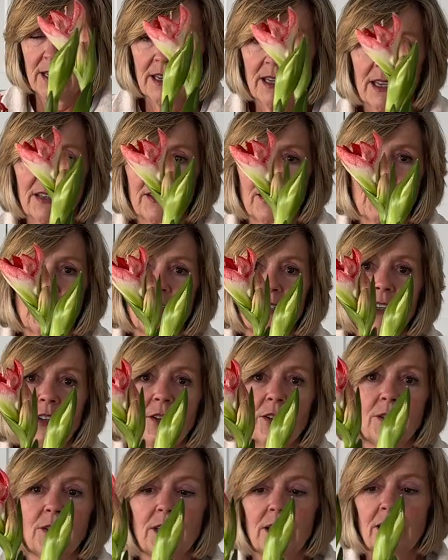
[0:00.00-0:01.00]
And there you
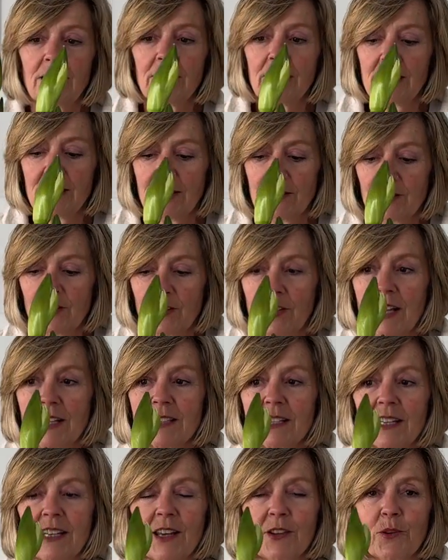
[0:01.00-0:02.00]
go. So
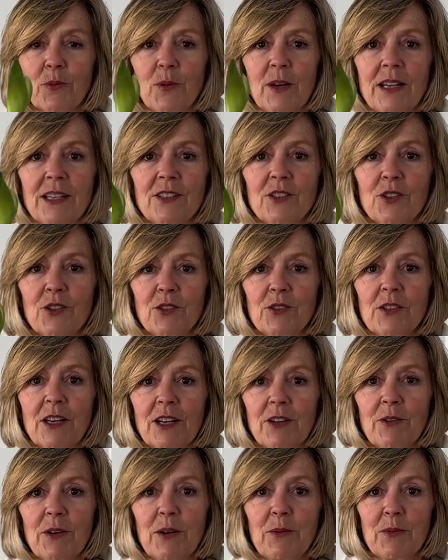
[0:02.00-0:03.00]
that's another way to
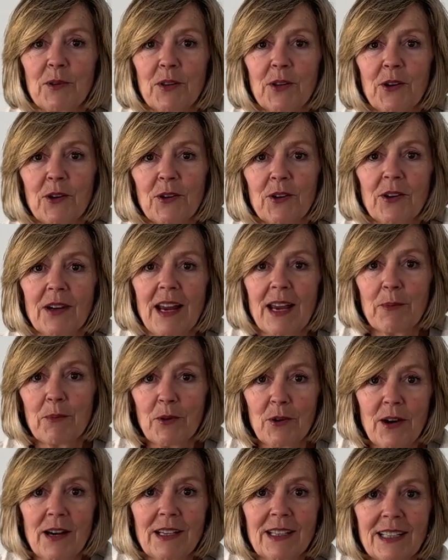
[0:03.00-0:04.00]
decorate with your
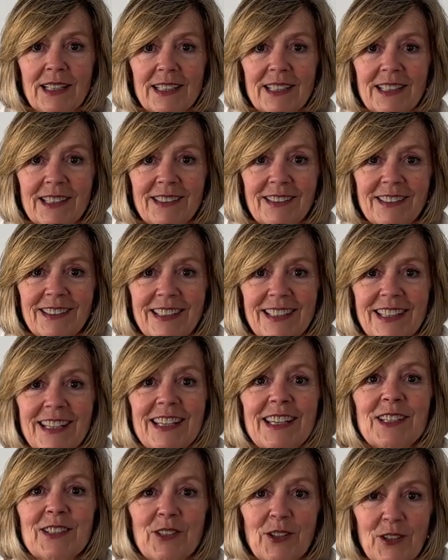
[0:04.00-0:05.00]
Amaryllis.
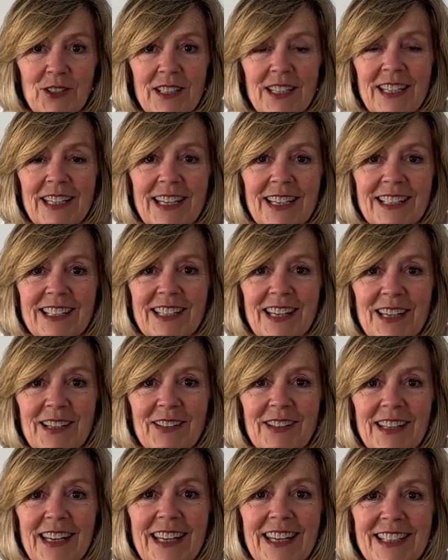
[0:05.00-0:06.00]
So I'll see you next time.
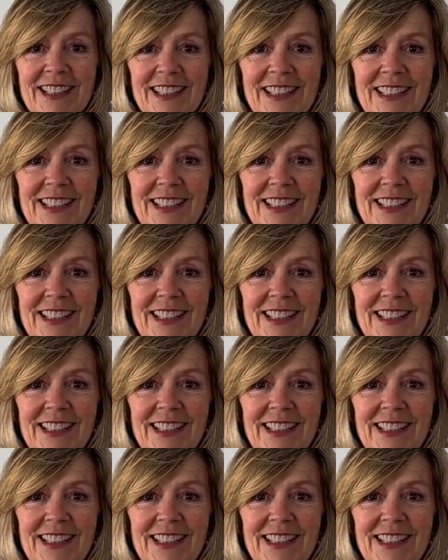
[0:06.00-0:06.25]
Thanks.